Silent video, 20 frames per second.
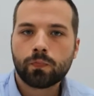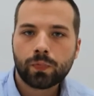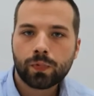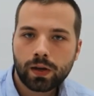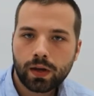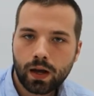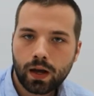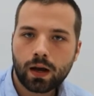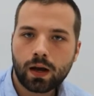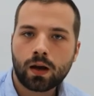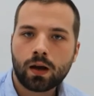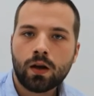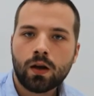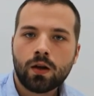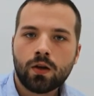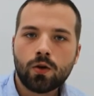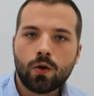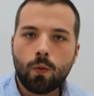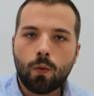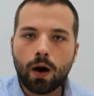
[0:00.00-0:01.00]
Yeah,
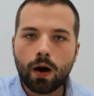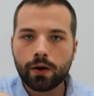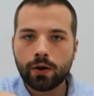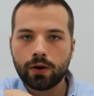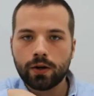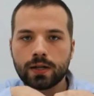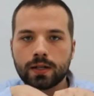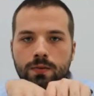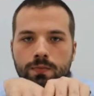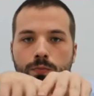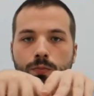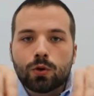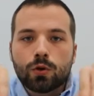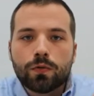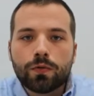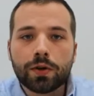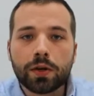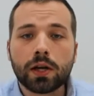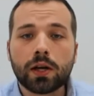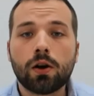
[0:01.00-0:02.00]
the water is
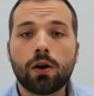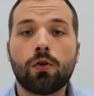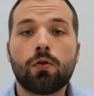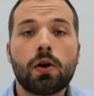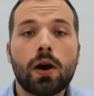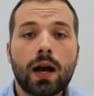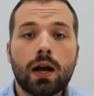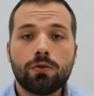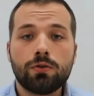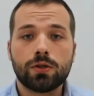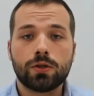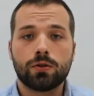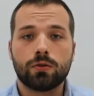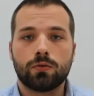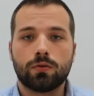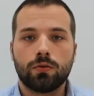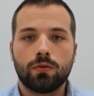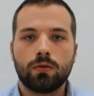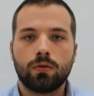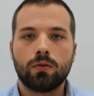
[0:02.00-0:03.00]
moving around
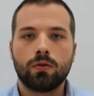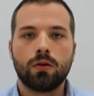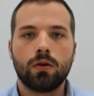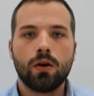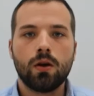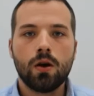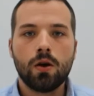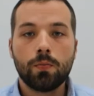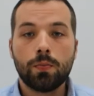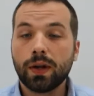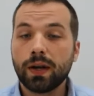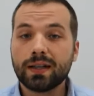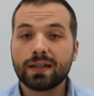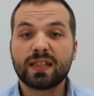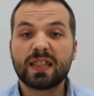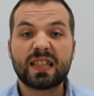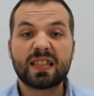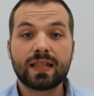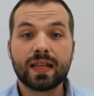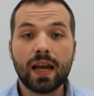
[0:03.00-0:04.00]
you. But
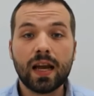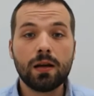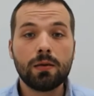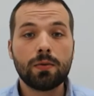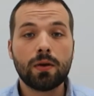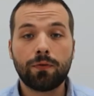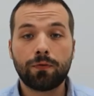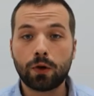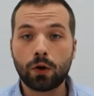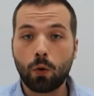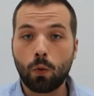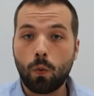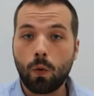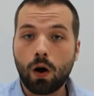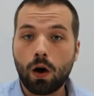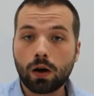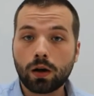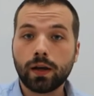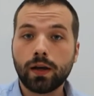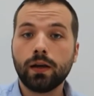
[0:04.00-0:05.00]
it's the same if you're
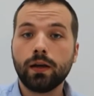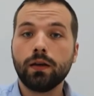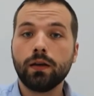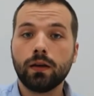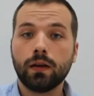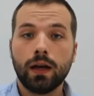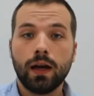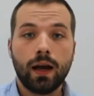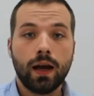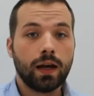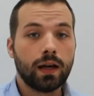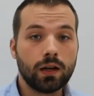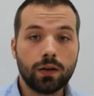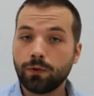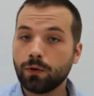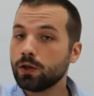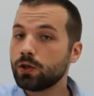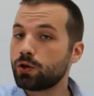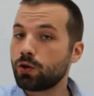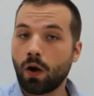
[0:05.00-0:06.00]
walking and
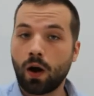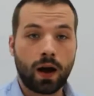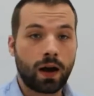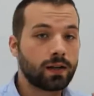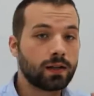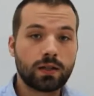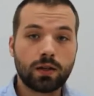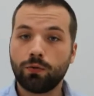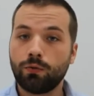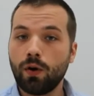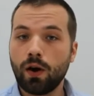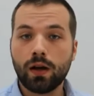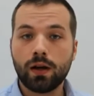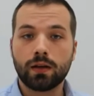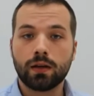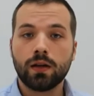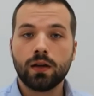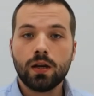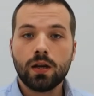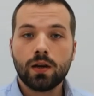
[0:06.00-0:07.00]
if you're trying to
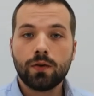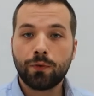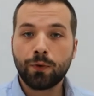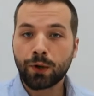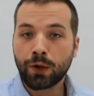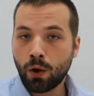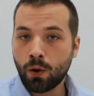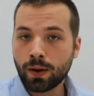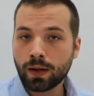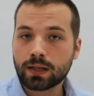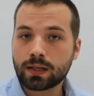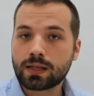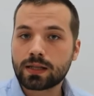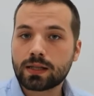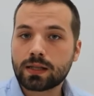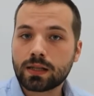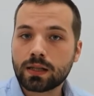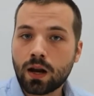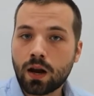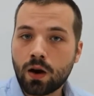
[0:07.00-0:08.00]
run. If you're going
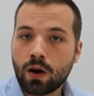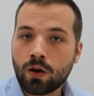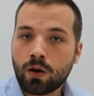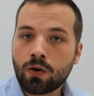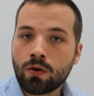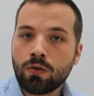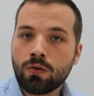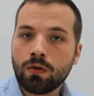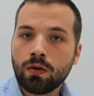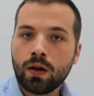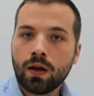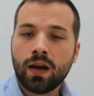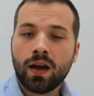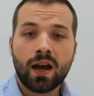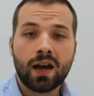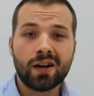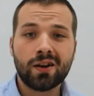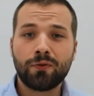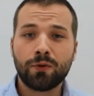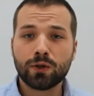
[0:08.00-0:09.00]
slow
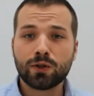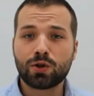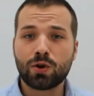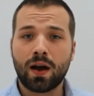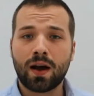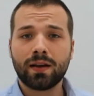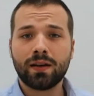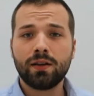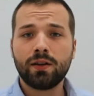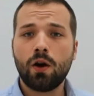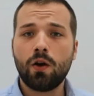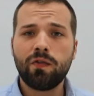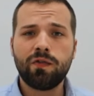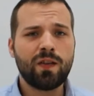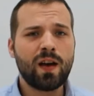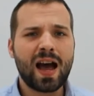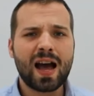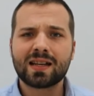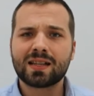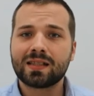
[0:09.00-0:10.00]
and if you're trying to go
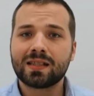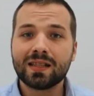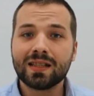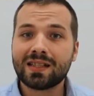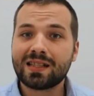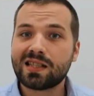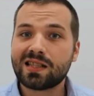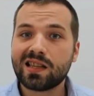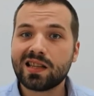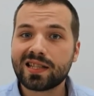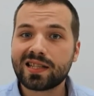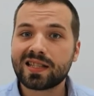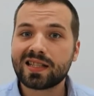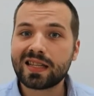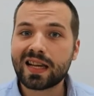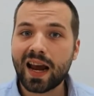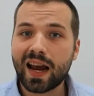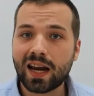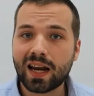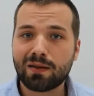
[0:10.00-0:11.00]
fast, it's the
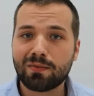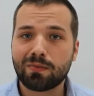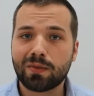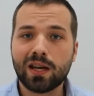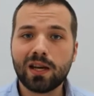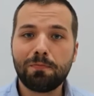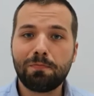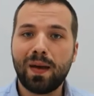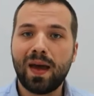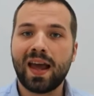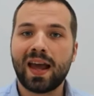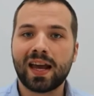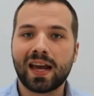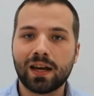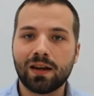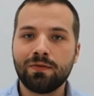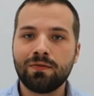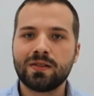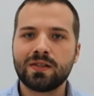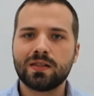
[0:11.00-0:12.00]
same. It
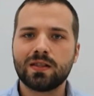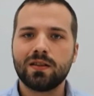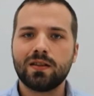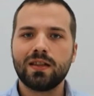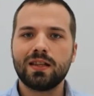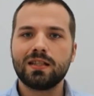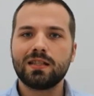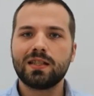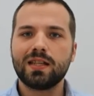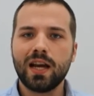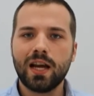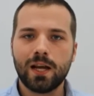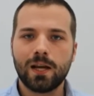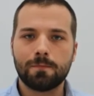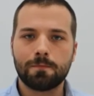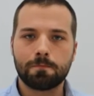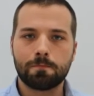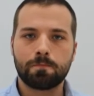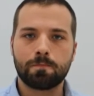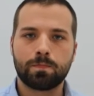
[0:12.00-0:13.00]
behaves the
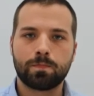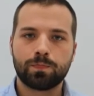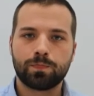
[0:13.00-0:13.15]
same.